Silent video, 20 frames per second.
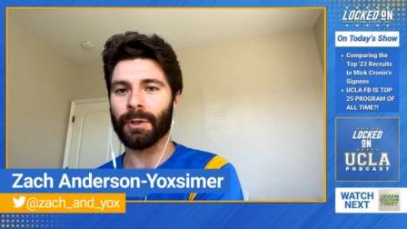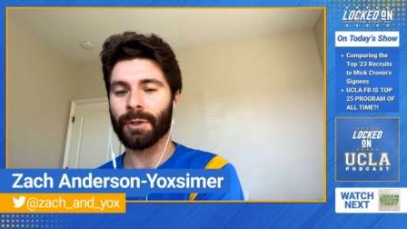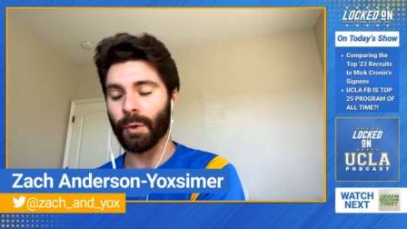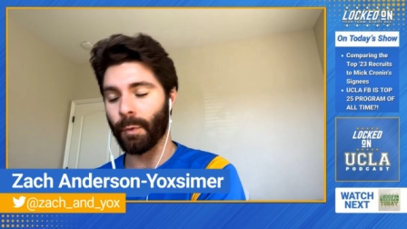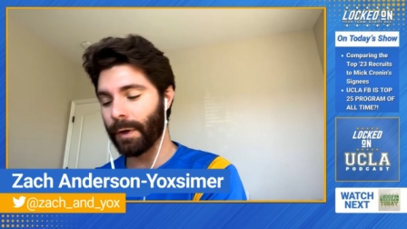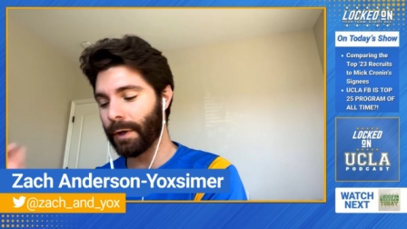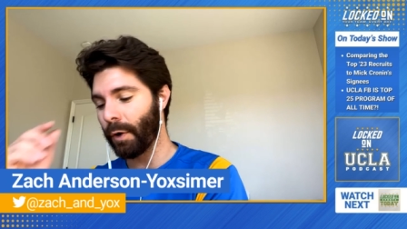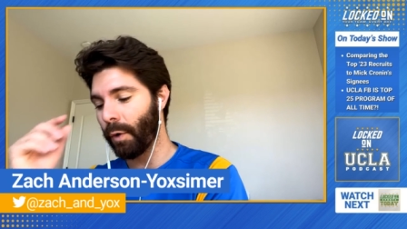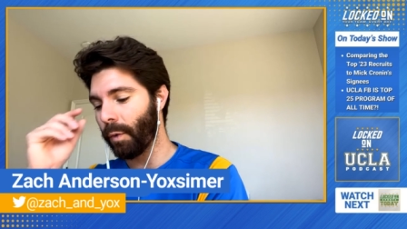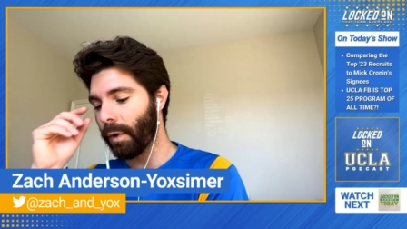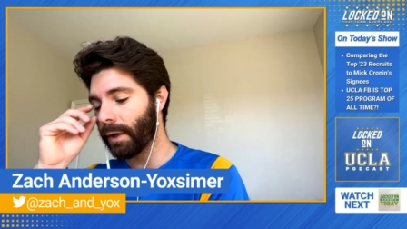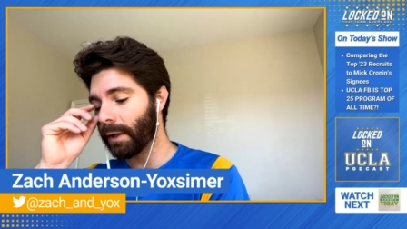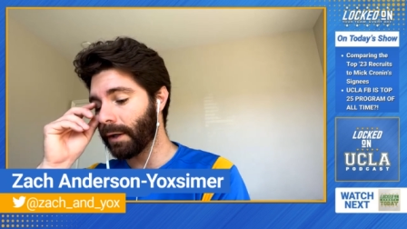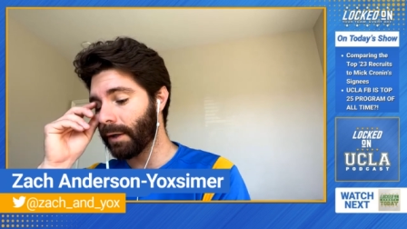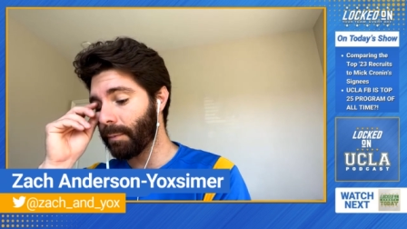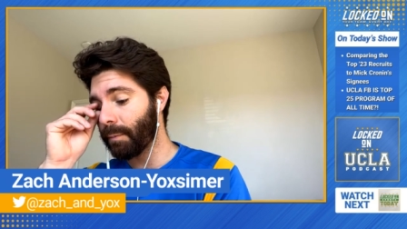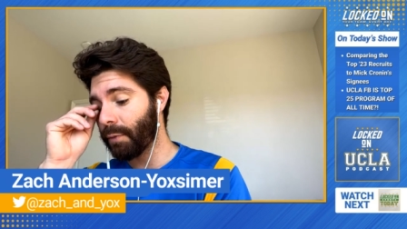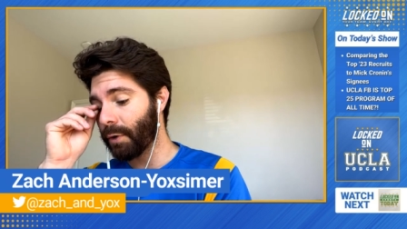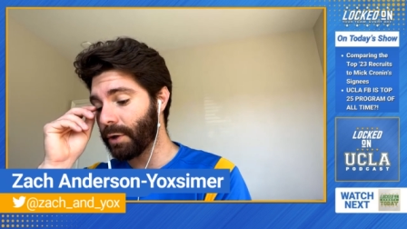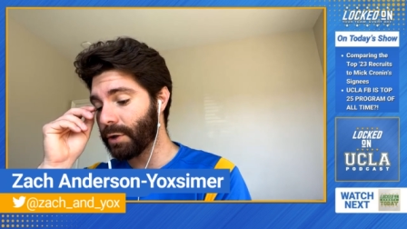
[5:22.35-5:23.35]
so we don't want
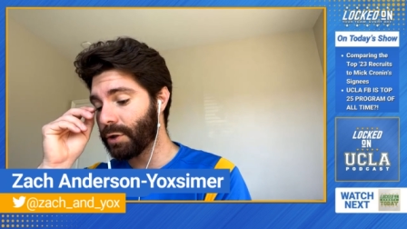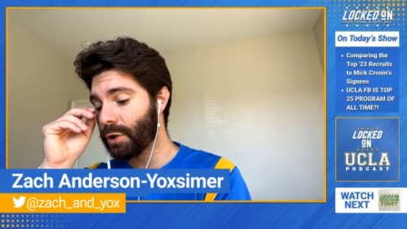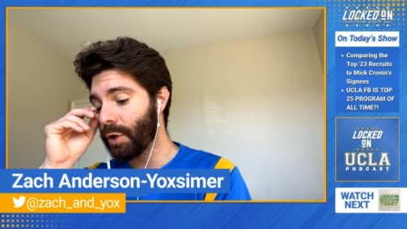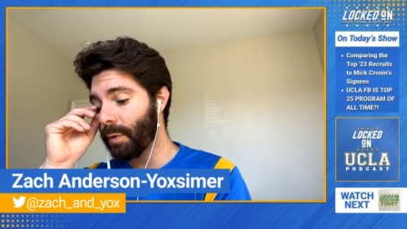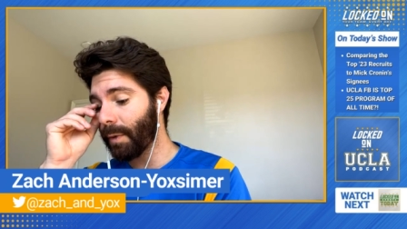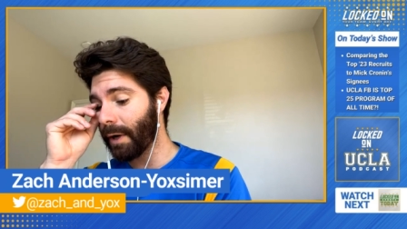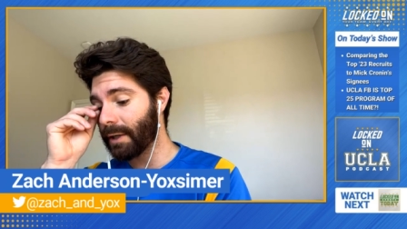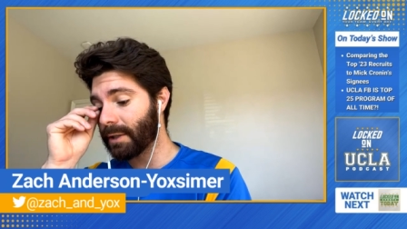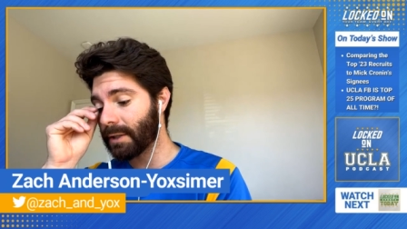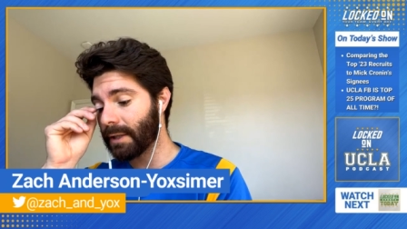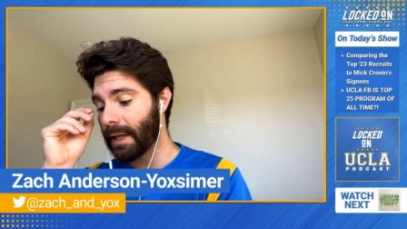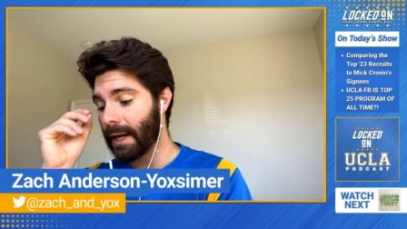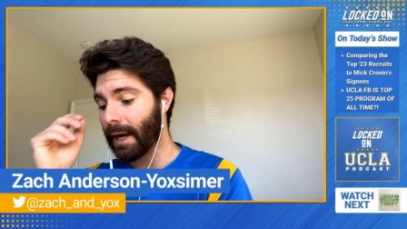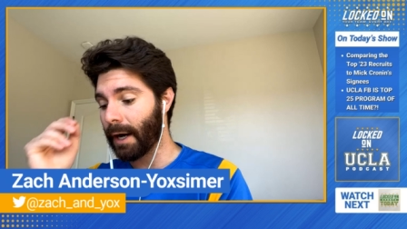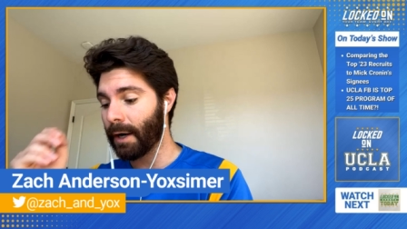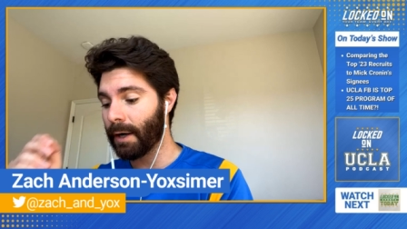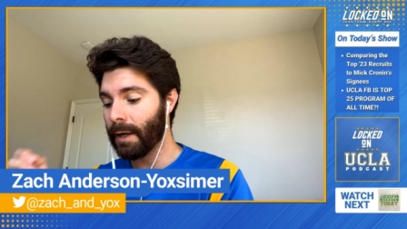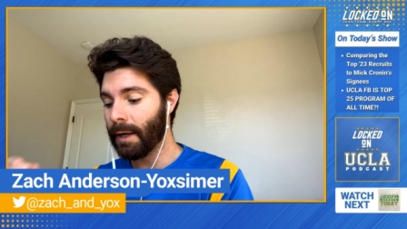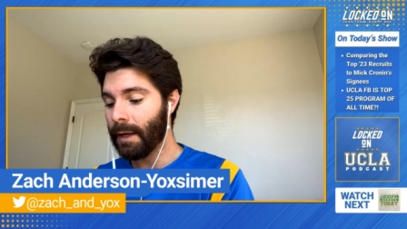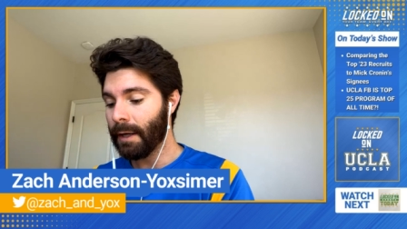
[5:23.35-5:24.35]
to put too much
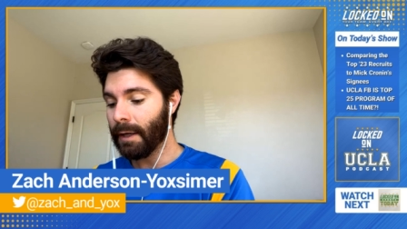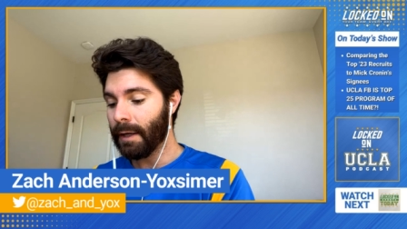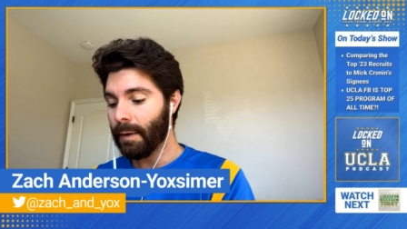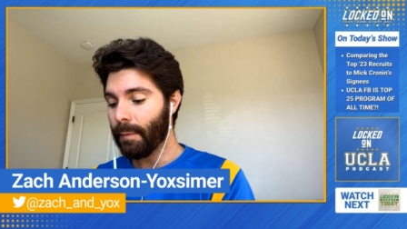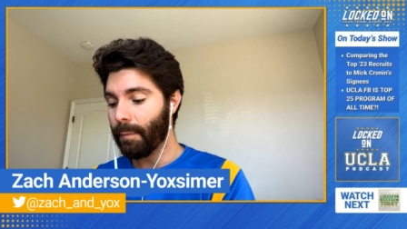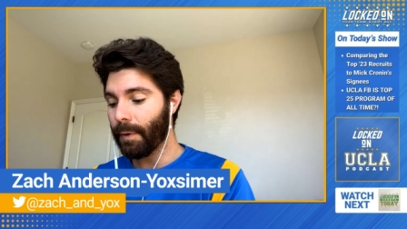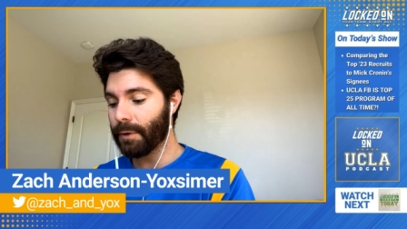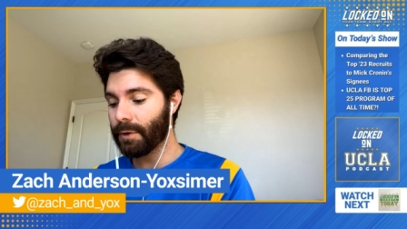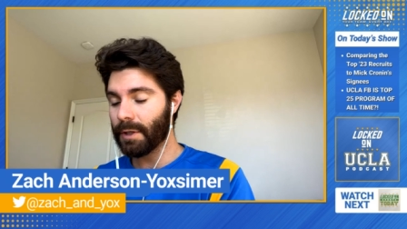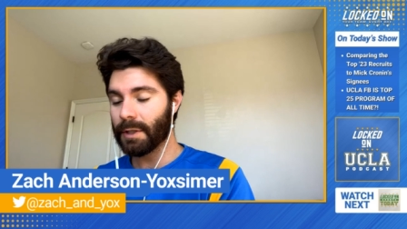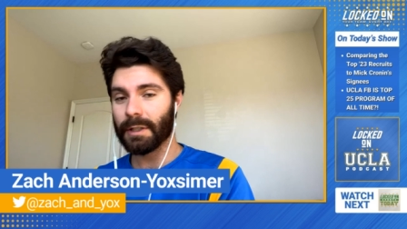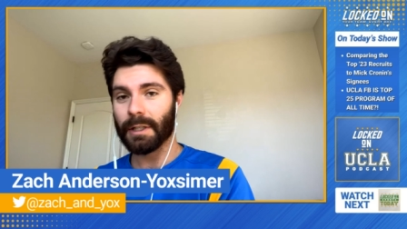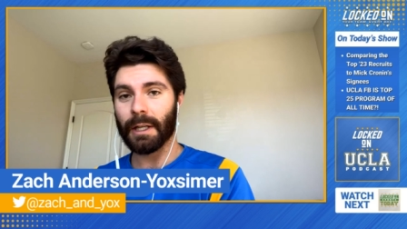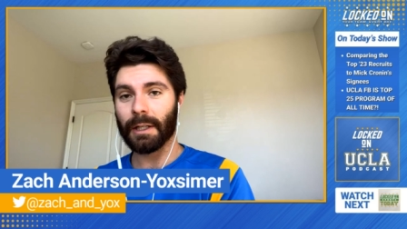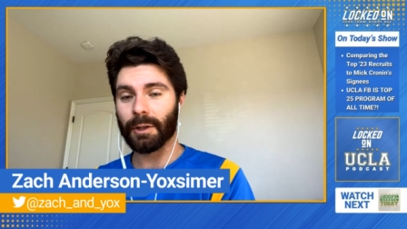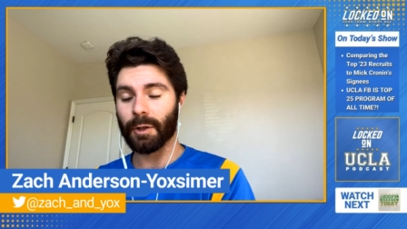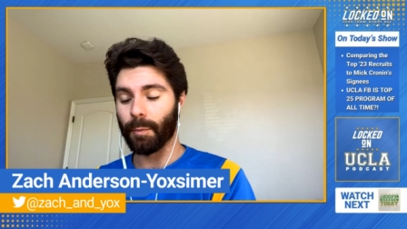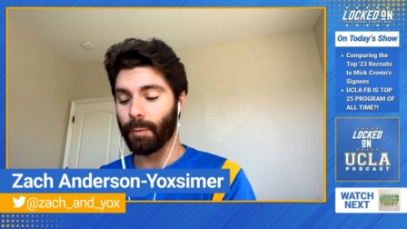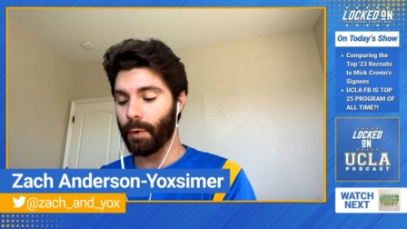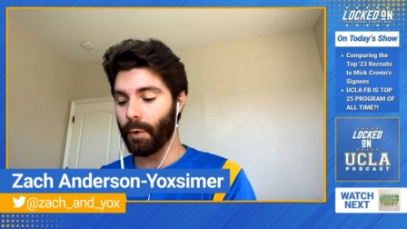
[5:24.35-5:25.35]
there. But just
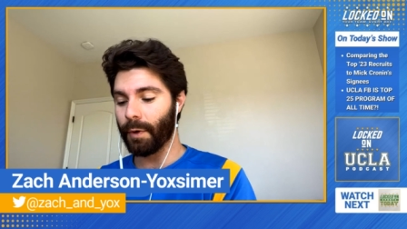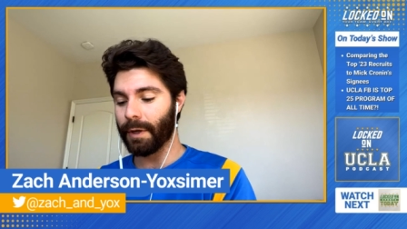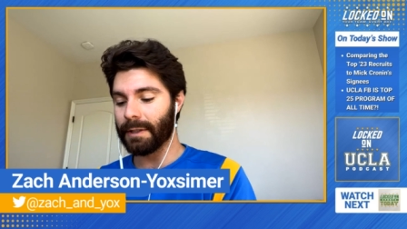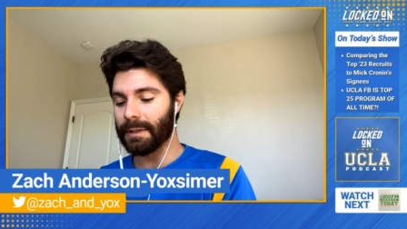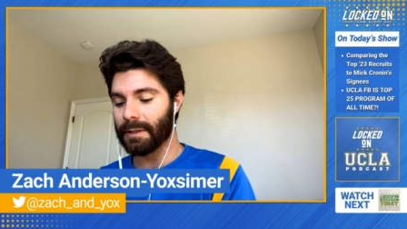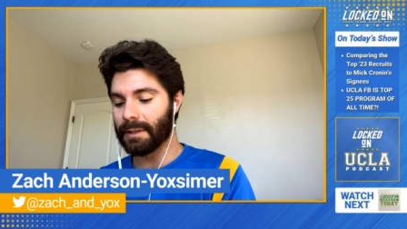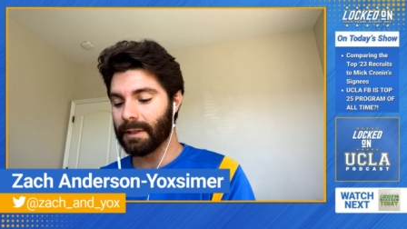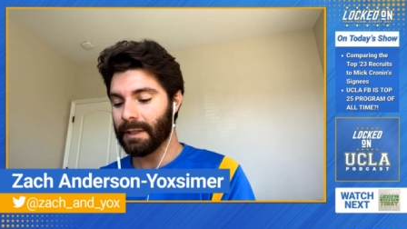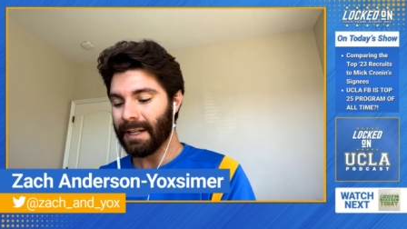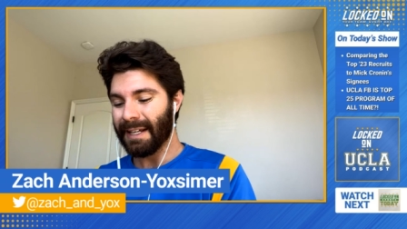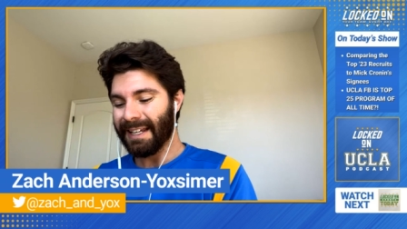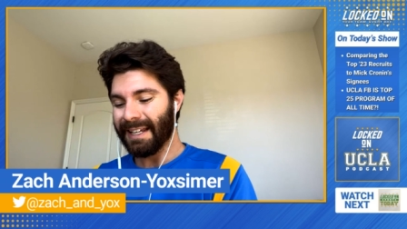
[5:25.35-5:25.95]
think, the Bruins